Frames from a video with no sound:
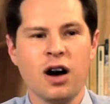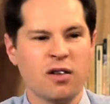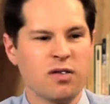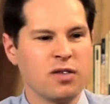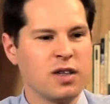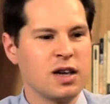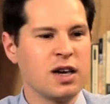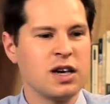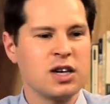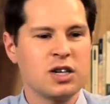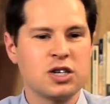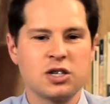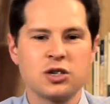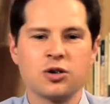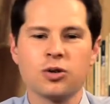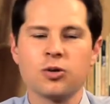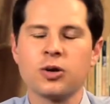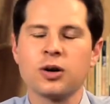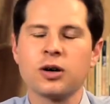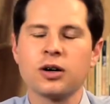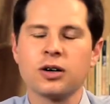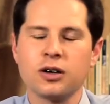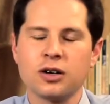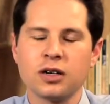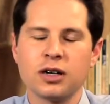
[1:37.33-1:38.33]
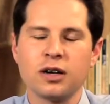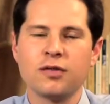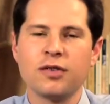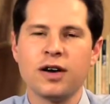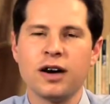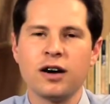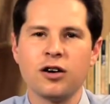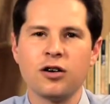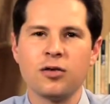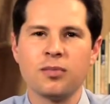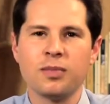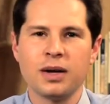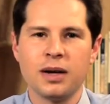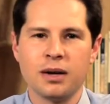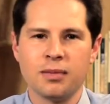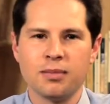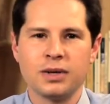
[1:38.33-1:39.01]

of the historical development,